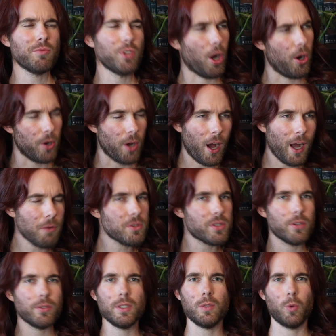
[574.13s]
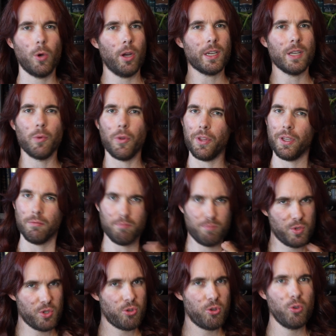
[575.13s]
No, I was only working within
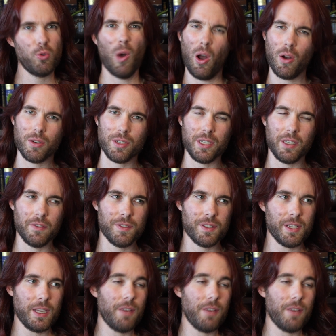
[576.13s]
two octaves.